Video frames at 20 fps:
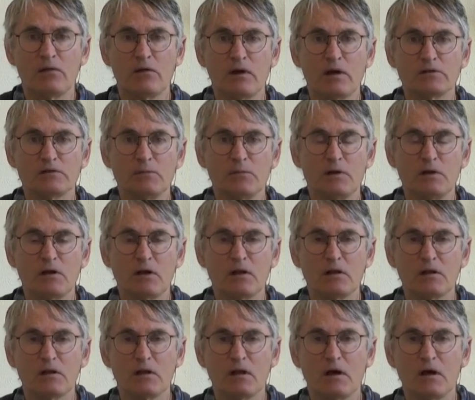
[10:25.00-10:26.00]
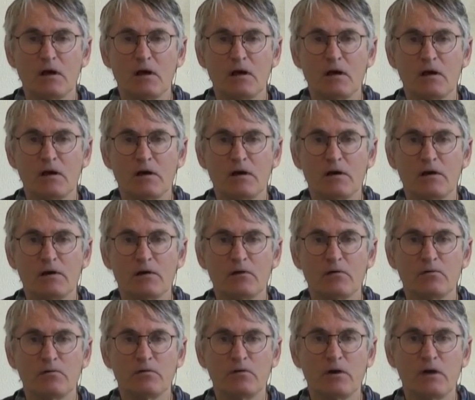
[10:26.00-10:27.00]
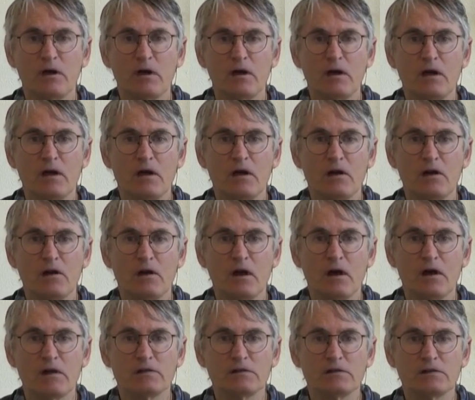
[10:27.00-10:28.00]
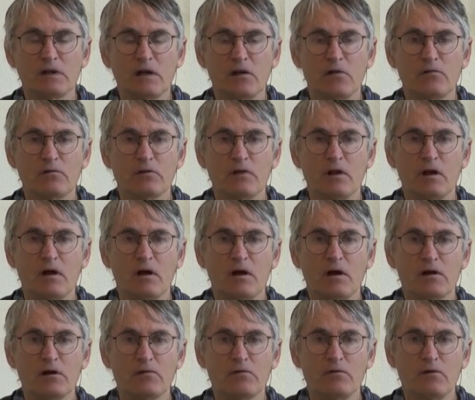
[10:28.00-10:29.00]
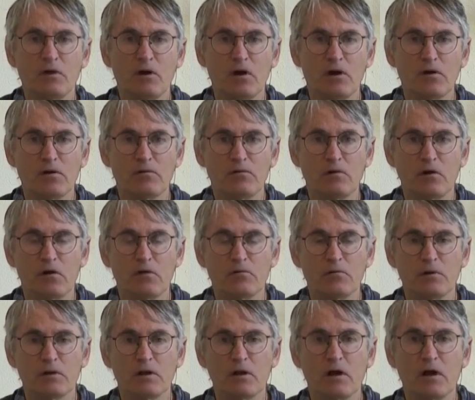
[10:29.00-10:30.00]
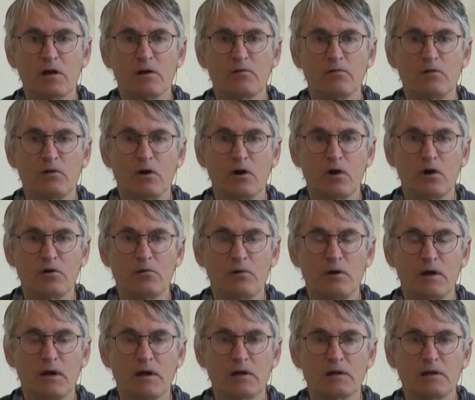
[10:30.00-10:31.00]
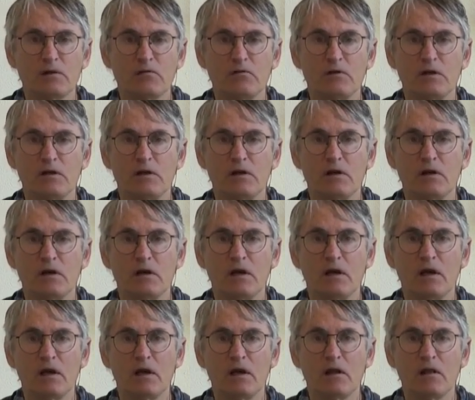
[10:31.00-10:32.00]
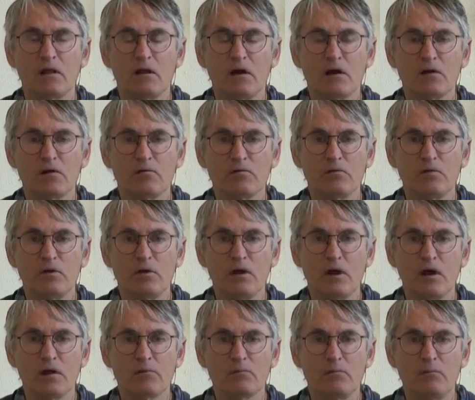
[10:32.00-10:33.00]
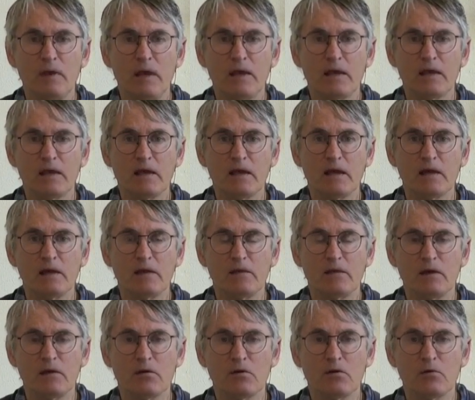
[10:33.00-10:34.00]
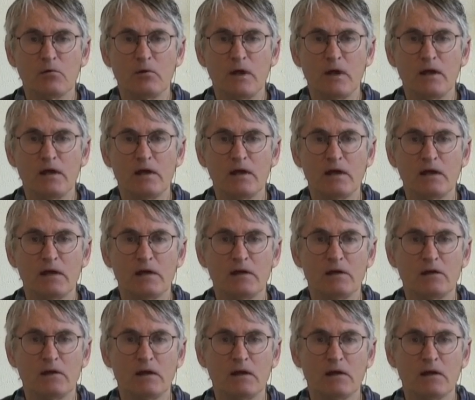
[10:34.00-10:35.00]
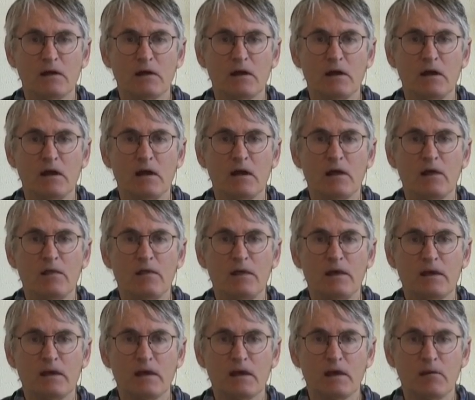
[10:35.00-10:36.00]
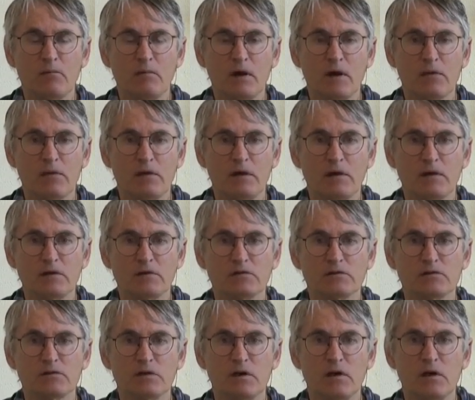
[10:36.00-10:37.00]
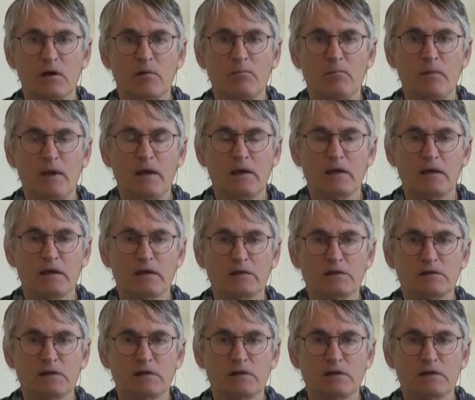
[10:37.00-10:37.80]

has to be a lot of not self, a lot of non-involvement, a lot of non-reactivity, a lot of not making anything, creating anything, thinking about things, making a